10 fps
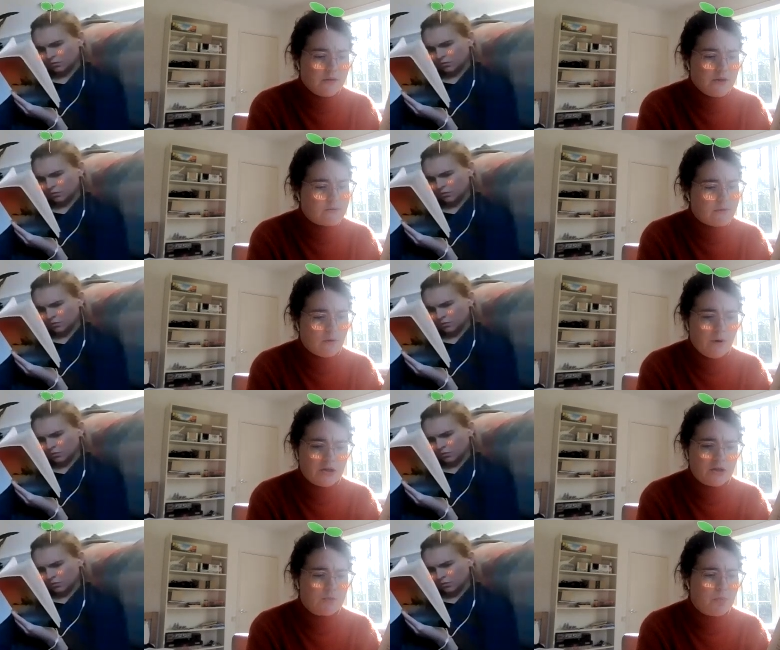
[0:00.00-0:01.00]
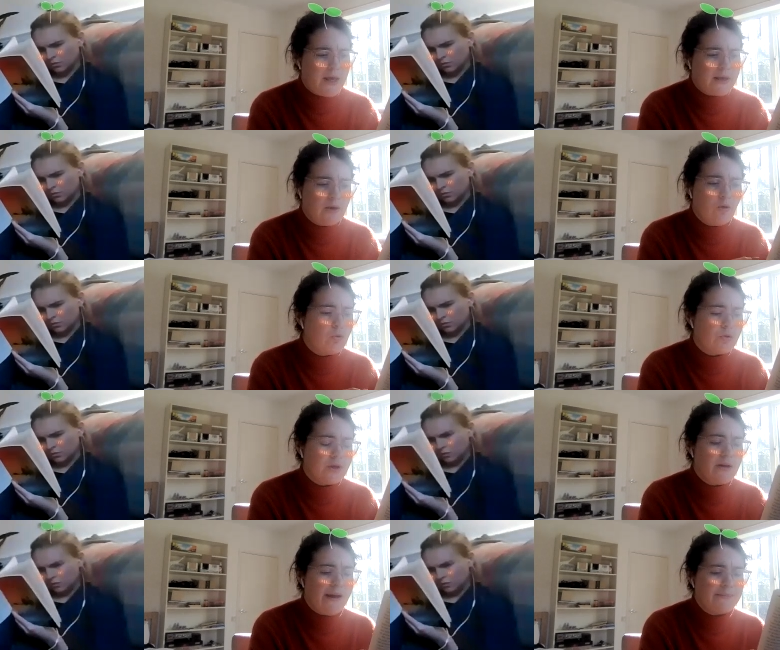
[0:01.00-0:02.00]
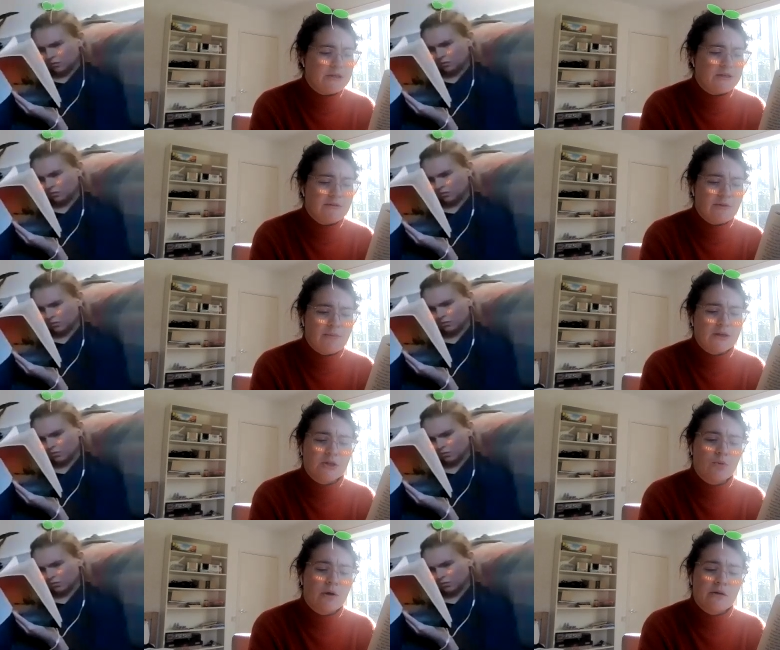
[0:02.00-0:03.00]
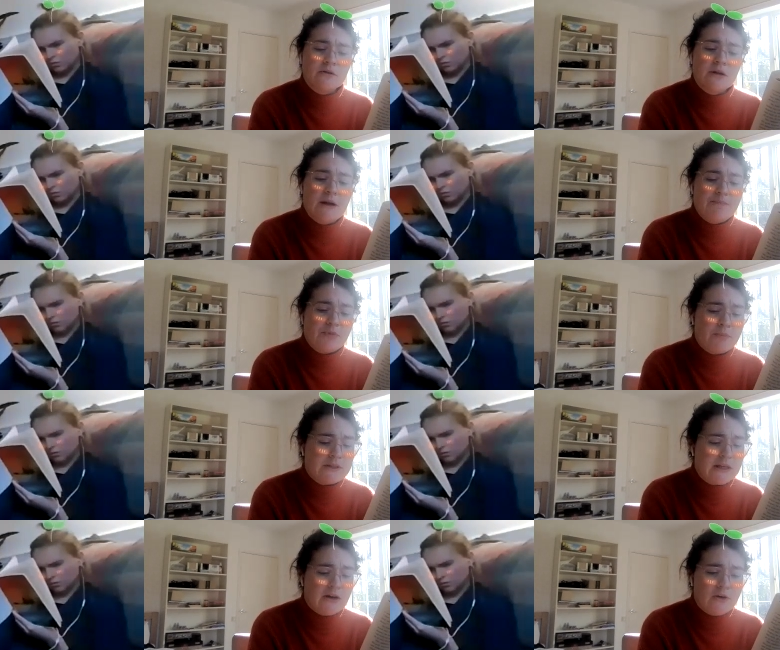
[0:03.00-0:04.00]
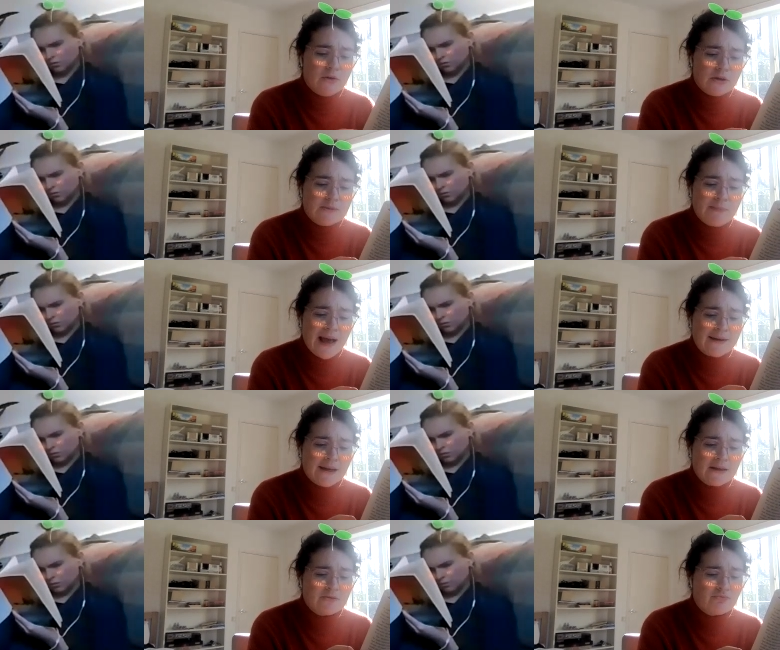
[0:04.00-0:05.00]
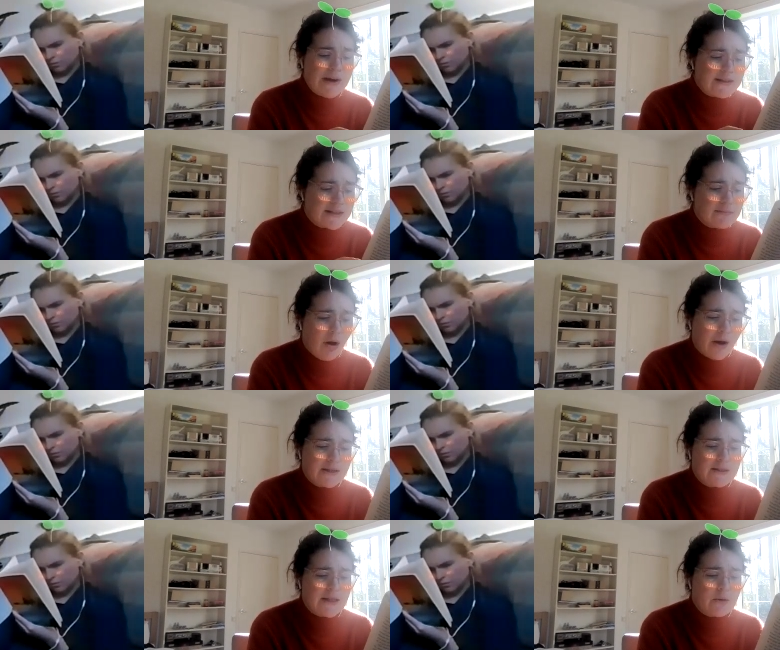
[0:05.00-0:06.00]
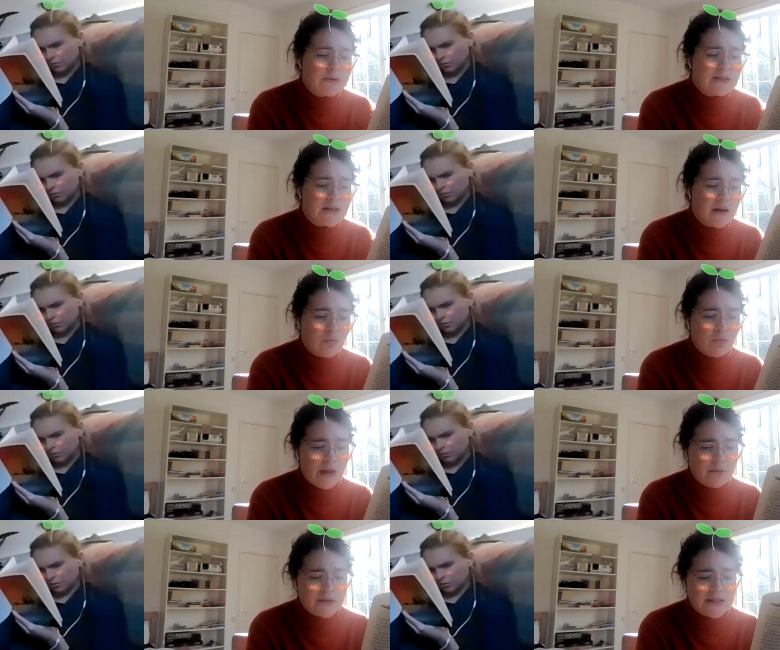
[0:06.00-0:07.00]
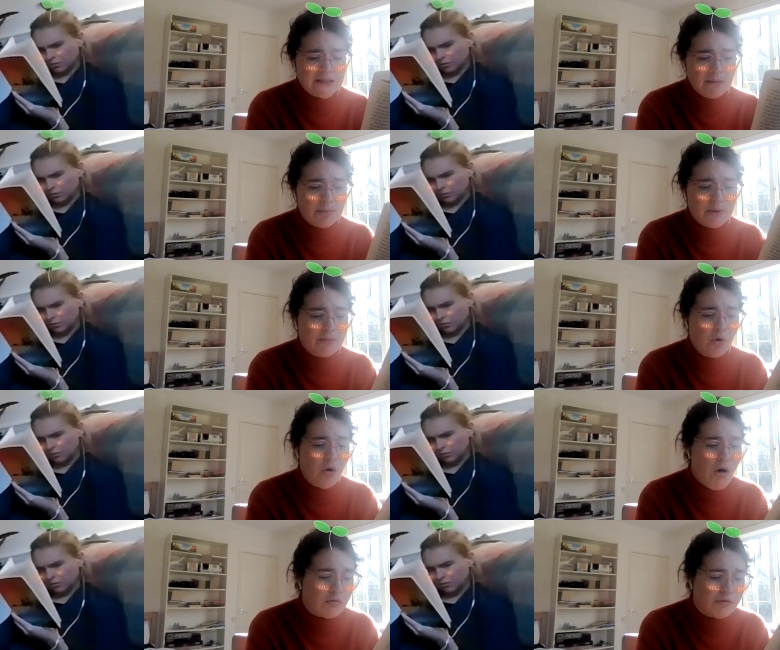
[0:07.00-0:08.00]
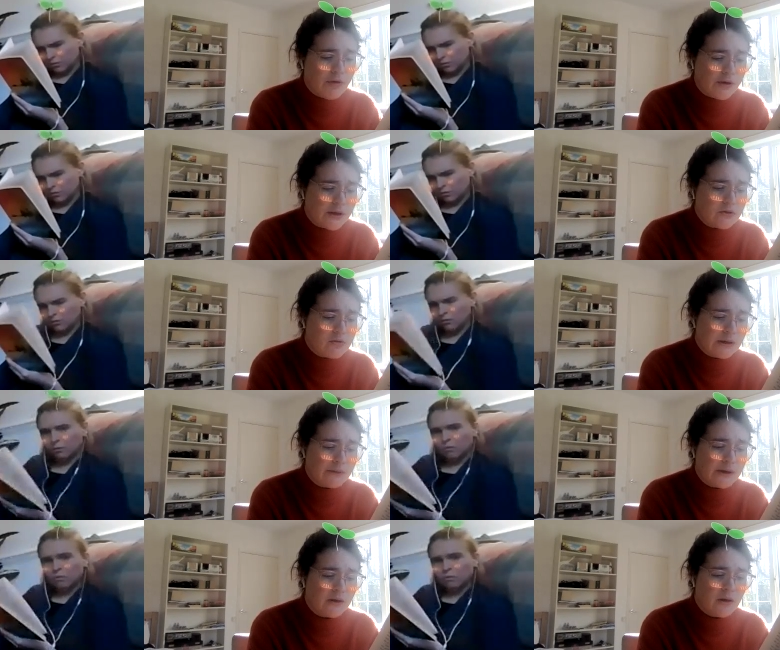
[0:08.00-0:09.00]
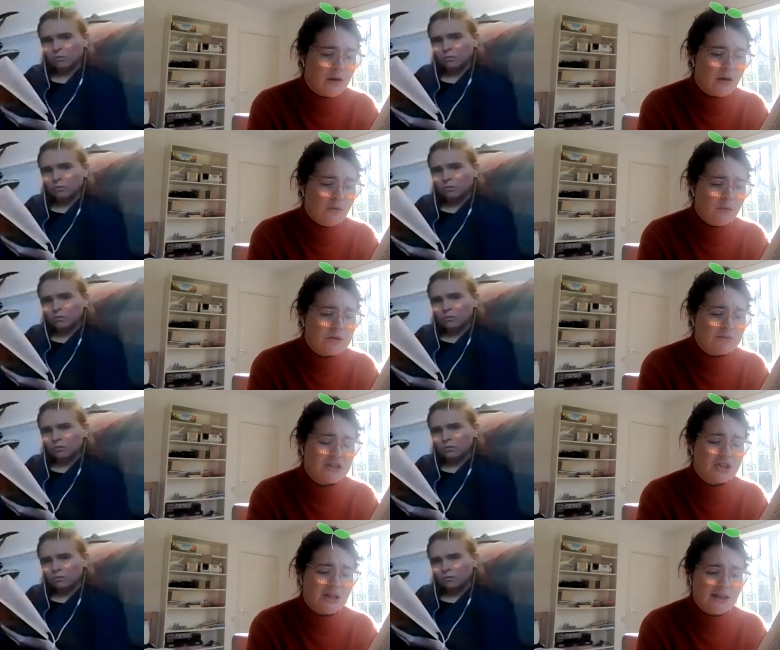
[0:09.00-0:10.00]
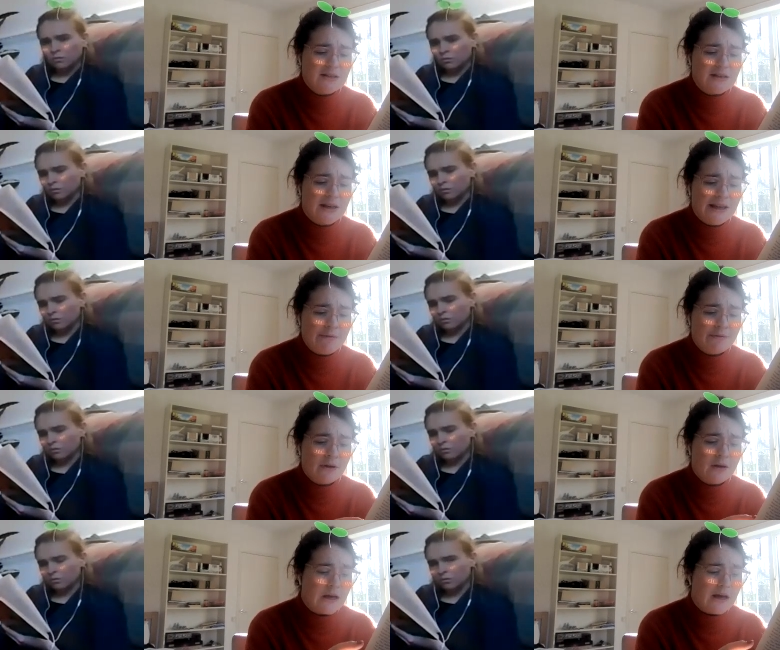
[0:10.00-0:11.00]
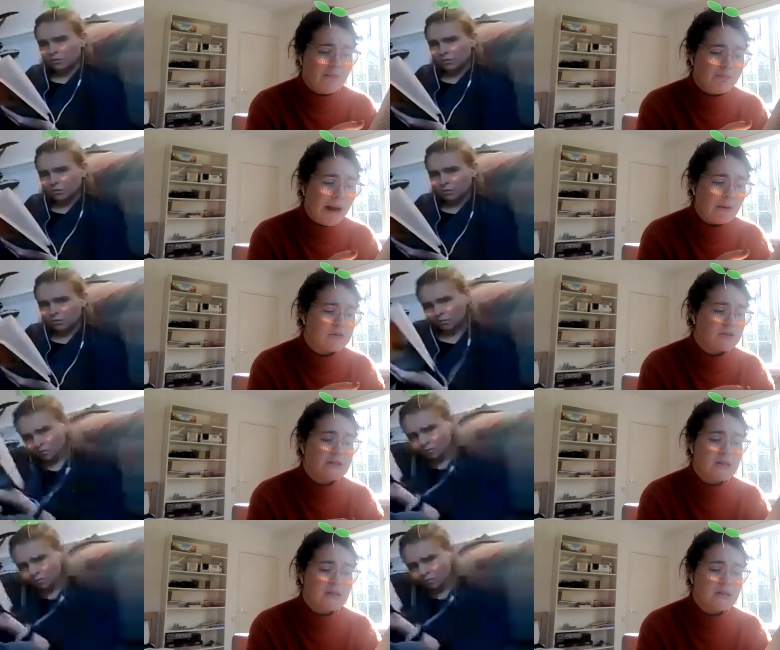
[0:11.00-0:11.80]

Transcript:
Speaker 1: These were the questions plaguing all the inhabitants of the magic world. But in Luca's panicked, racing mind, there was, there was a simpler, more horrifying query. Was Rashid Khalifa about to